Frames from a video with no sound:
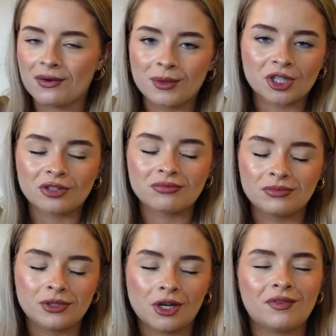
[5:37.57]
which I
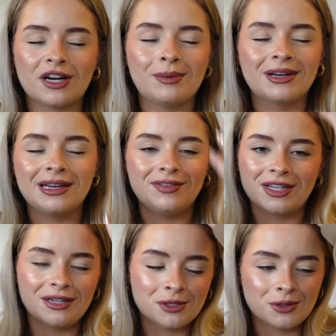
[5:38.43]
don't recommend leaving
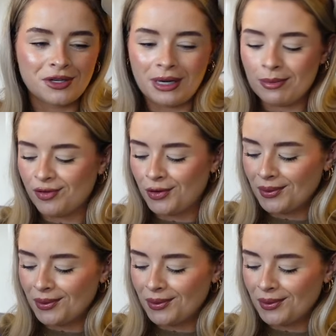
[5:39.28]
it until the night before the